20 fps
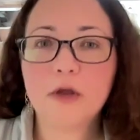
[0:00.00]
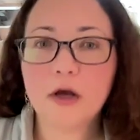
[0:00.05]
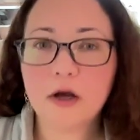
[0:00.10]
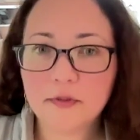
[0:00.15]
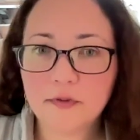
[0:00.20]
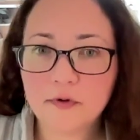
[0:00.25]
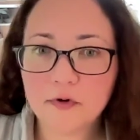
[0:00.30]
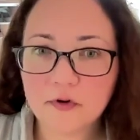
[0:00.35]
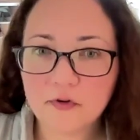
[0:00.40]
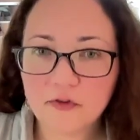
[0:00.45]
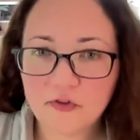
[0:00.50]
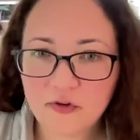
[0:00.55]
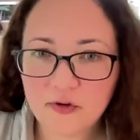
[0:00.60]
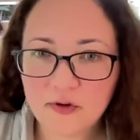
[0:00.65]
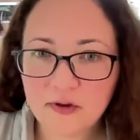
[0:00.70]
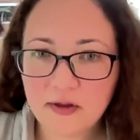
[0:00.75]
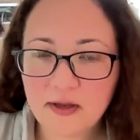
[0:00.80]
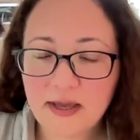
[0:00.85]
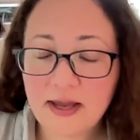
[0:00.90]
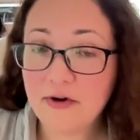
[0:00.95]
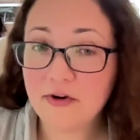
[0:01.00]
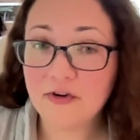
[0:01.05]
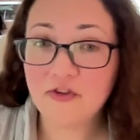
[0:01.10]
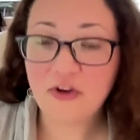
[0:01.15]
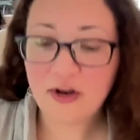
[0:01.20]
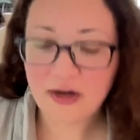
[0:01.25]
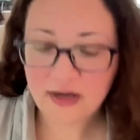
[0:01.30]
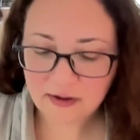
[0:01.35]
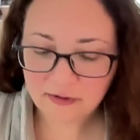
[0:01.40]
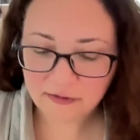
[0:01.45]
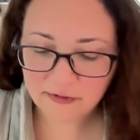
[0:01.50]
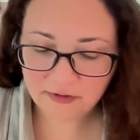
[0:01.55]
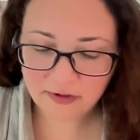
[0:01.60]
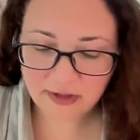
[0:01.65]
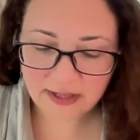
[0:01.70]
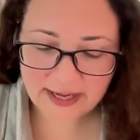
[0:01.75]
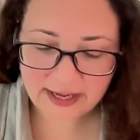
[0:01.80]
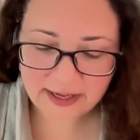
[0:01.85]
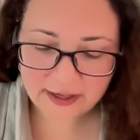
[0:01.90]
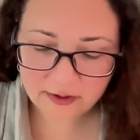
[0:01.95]
others' energetic
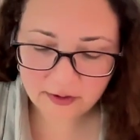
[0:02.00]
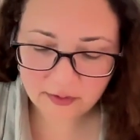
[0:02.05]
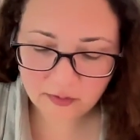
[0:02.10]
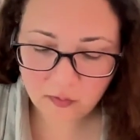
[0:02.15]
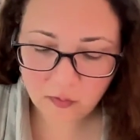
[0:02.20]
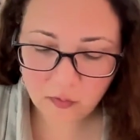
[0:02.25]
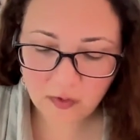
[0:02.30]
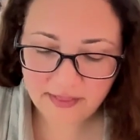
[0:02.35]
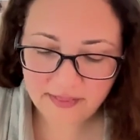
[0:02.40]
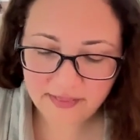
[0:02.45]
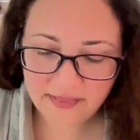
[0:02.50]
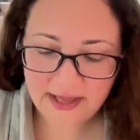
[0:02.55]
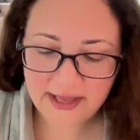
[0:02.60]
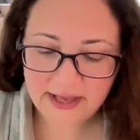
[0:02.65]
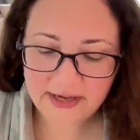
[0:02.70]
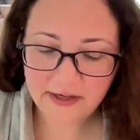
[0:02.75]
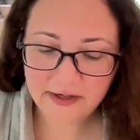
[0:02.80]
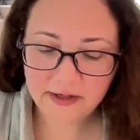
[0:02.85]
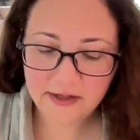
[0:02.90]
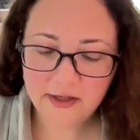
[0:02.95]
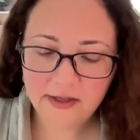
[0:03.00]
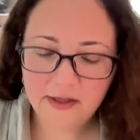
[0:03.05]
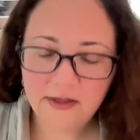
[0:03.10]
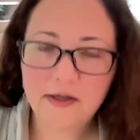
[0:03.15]
flack, what then?